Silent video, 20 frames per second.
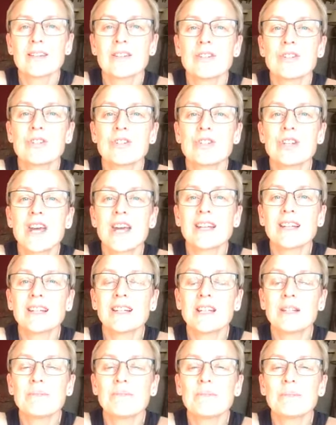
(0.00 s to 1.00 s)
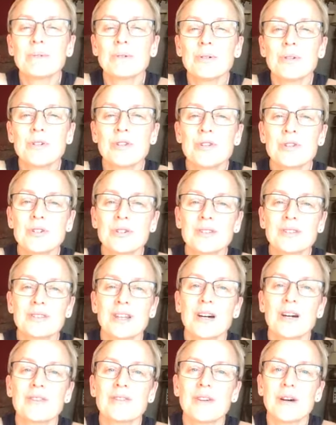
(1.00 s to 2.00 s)
Gently push
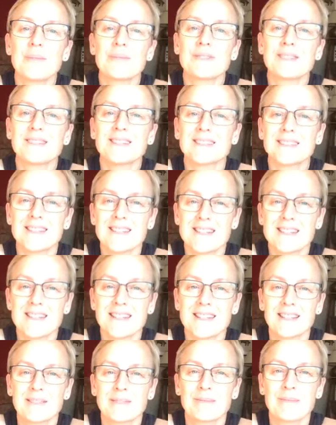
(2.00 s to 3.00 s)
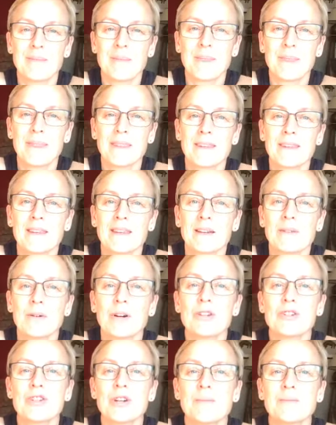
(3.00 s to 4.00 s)
yourself up to sitting.
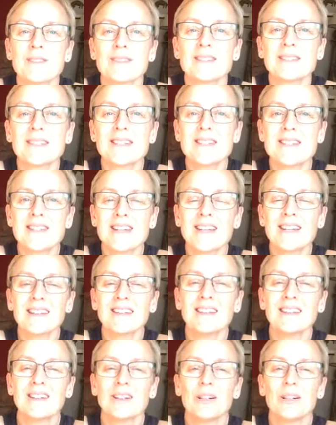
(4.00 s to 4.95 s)
Once you're up to sitting,